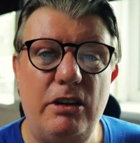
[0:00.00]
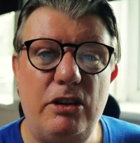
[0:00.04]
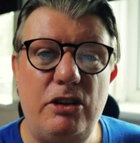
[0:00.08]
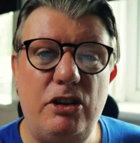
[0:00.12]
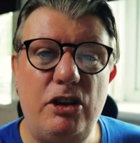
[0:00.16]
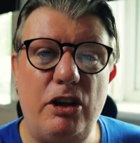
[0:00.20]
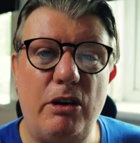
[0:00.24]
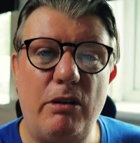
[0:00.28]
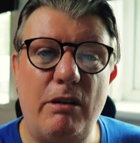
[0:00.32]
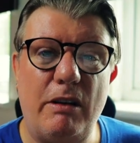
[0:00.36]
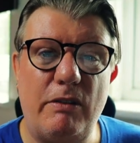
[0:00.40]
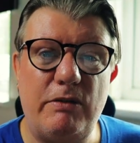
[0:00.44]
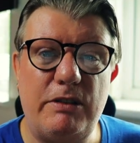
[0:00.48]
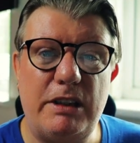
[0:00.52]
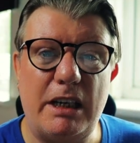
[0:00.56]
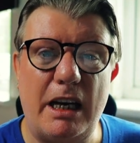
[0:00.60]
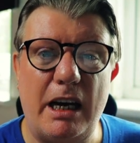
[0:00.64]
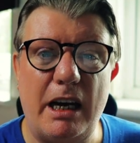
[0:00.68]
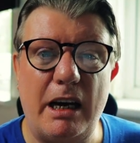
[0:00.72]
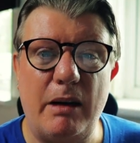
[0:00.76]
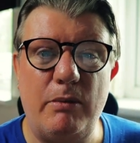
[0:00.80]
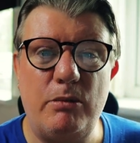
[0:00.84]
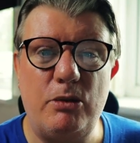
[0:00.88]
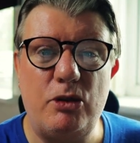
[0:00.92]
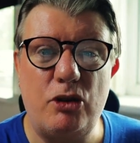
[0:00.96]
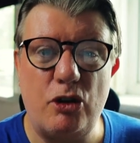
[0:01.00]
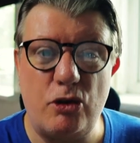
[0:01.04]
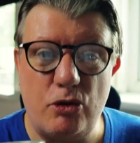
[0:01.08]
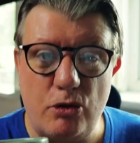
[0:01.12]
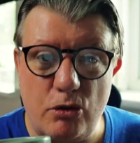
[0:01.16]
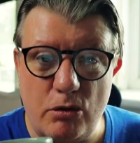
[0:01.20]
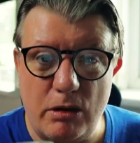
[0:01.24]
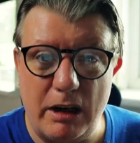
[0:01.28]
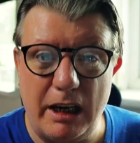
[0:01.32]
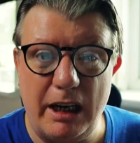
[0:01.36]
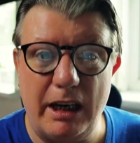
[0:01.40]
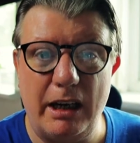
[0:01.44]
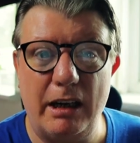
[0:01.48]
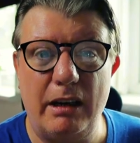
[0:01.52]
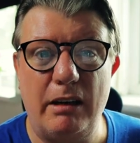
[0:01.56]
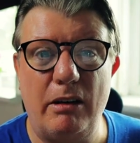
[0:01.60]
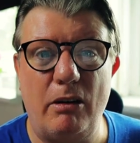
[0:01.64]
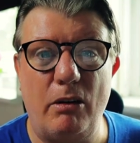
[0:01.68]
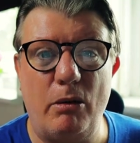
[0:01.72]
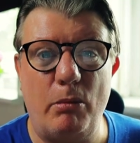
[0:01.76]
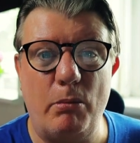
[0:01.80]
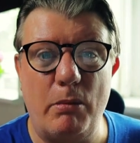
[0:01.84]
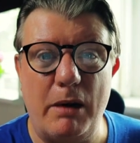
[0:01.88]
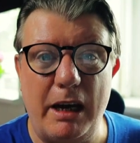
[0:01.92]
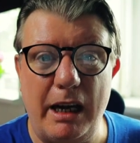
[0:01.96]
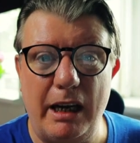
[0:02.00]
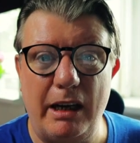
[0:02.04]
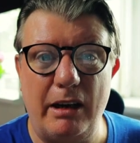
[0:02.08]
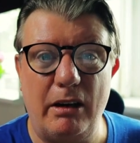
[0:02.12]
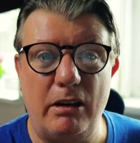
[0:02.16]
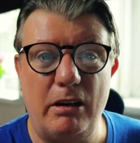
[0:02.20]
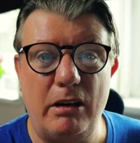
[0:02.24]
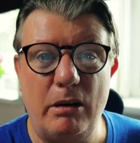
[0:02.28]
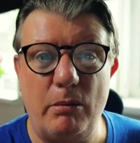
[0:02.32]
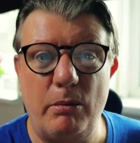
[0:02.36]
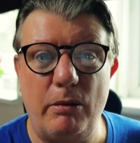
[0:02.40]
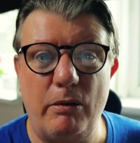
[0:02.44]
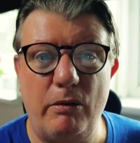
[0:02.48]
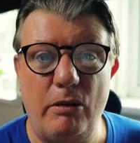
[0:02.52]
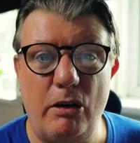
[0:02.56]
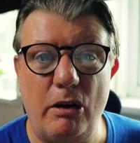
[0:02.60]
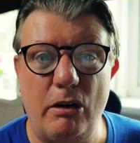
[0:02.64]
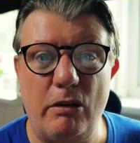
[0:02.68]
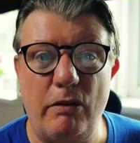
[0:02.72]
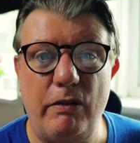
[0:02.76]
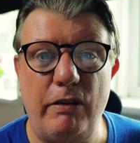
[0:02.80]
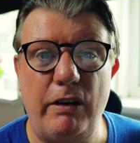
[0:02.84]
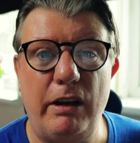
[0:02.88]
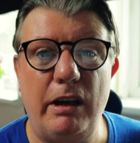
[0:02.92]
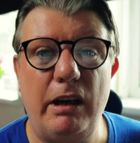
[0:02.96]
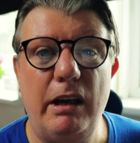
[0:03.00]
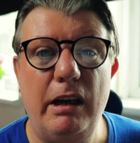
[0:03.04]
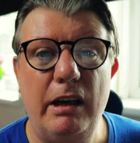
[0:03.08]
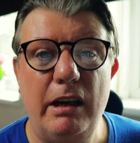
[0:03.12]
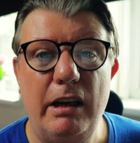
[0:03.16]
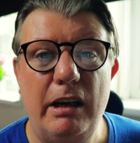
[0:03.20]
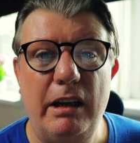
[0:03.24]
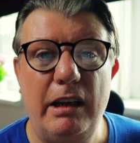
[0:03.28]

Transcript: Do you have time to drink or make a cup of coffee?